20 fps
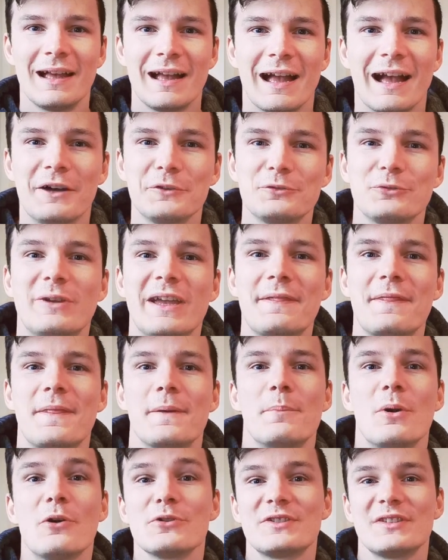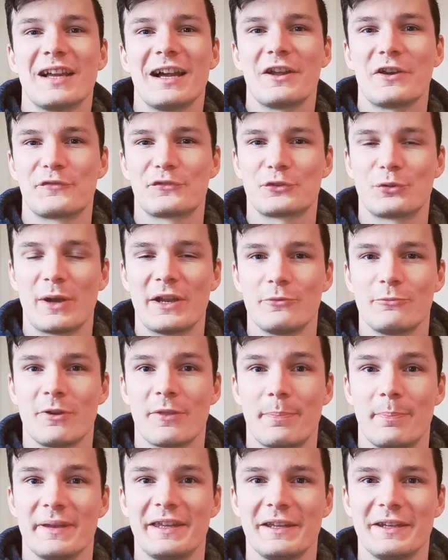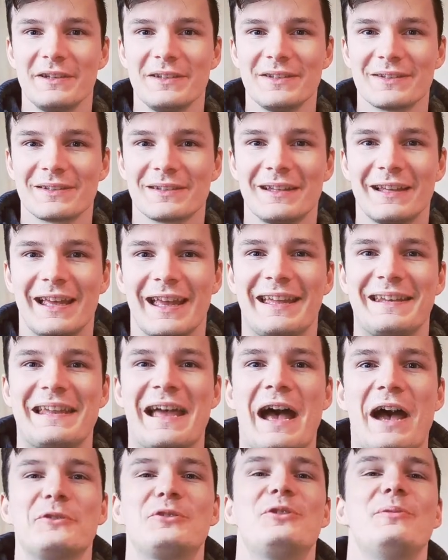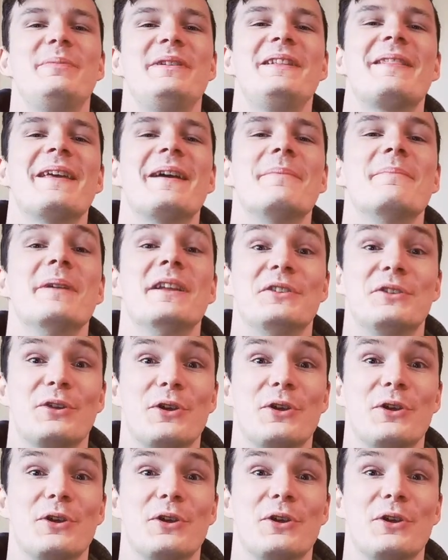how to get the most out of training with beginners and how to beat them in